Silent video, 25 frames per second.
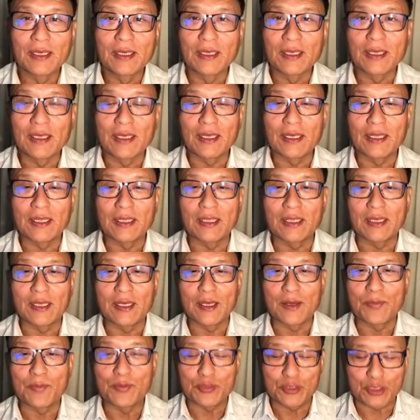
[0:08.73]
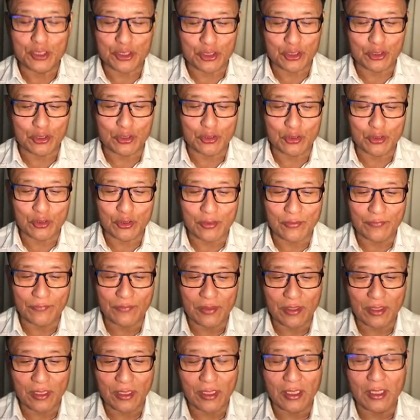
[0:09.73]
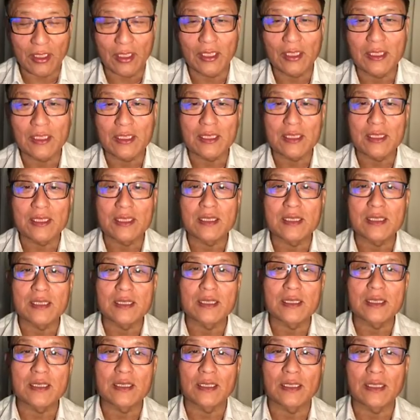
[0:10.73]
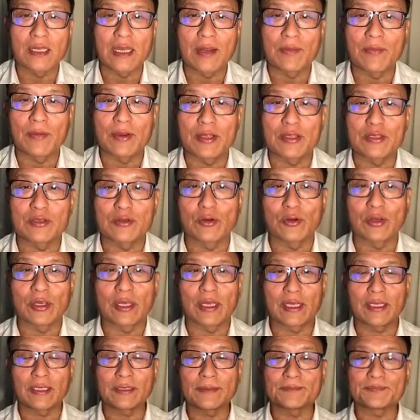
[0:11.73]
and the position of the camera is okay.